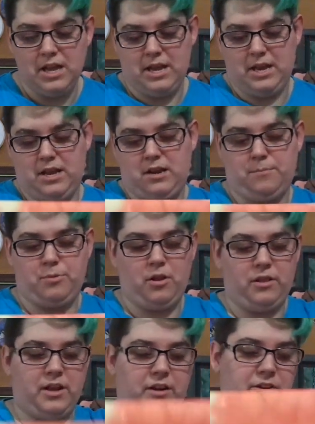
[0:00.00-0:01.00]
And I'm
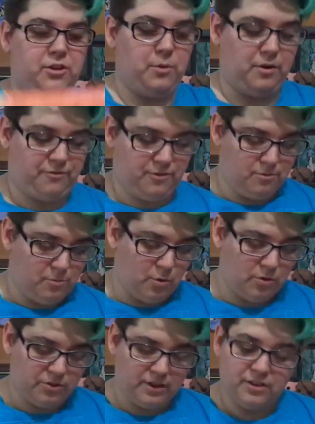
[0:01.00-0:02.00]
probably going to do a few
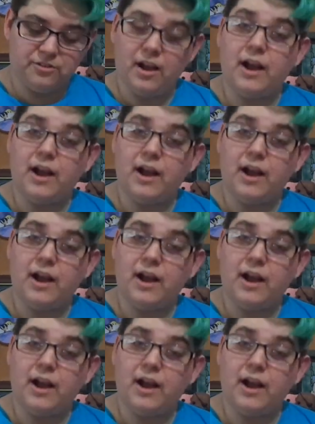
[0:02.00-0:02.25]
more of these.